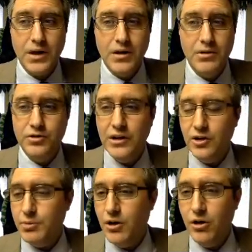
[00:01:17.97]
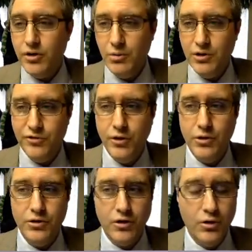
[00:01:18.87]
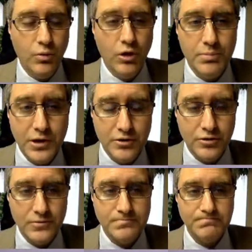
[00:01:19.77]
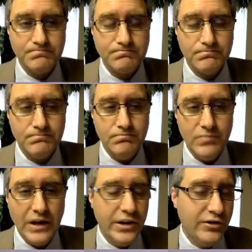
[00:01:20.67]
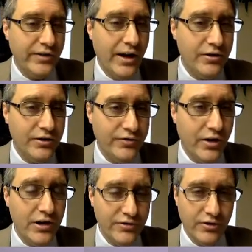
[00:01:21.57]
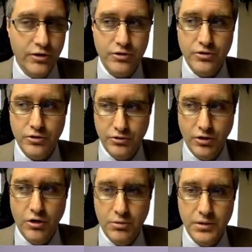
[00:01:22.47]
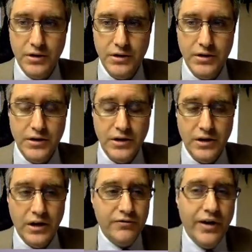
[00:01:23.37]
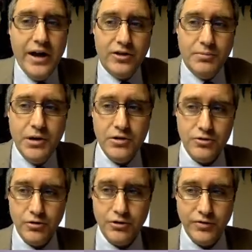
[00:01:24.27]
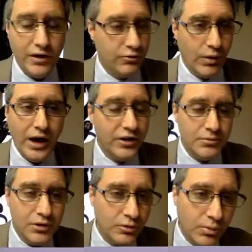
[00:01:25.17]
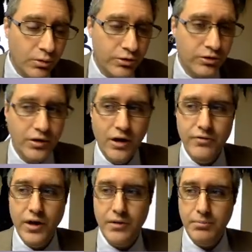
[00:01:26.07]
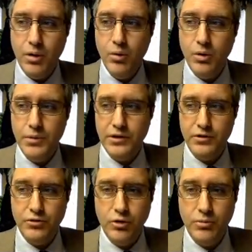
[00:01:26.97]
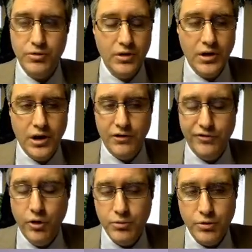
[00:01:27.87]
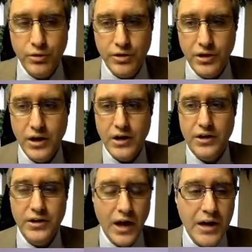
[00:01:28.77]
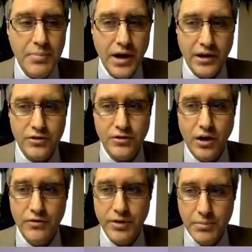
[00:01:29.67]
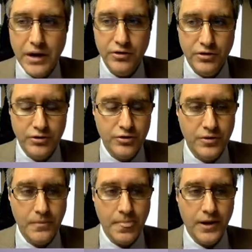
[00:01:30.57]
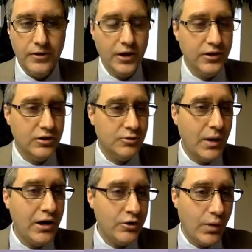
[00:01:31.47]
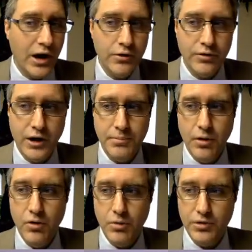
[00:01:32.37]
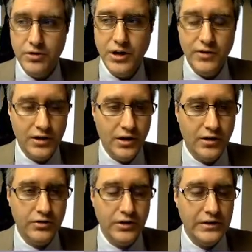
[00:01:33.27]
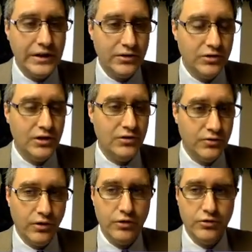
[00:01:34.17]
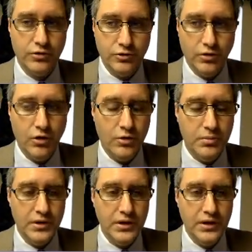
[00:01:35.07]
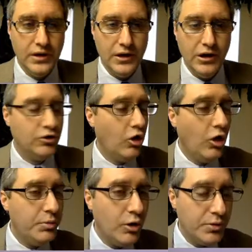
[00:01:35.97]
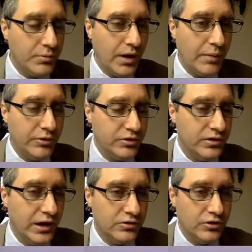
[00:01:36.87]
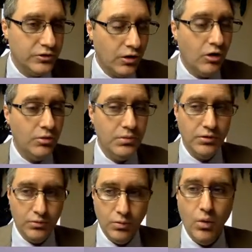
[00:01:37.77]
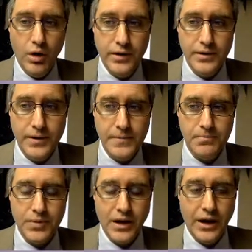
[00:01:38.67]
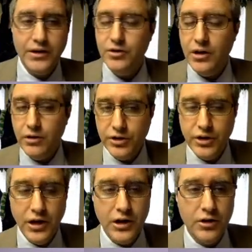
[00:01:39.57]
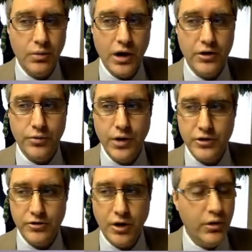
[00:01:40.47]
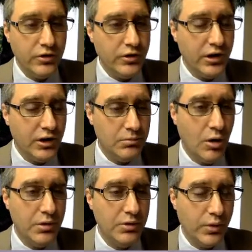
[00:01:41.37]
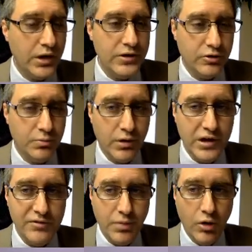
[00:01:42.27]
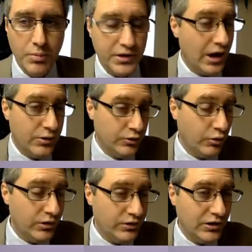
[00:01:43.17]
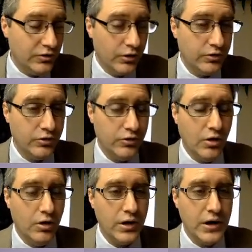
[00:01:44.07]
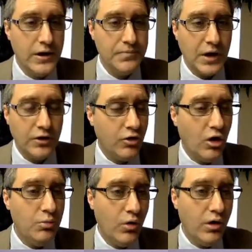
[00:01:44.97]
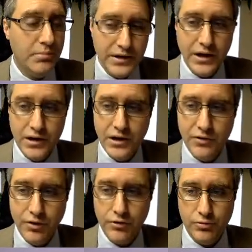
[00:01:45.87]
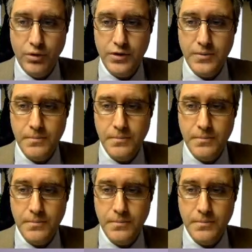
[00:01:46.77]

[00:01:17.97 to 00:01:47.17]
Instead, it's because I want to focus on a word picture that's found in the very first psalm. In fact, the picture is found right in the middle portion of that poem, and it forms, it forms sort of the, the apex of the message that the inspired writer of that poem was giving us in that six verse psalm. And so I hope you open your Bibles tonight to Psalm 1. And to set our thinking in the right direction, I want us to take a moment and read this brief poem together. It's only six verses long. Psalm 1, beginning in verse 1.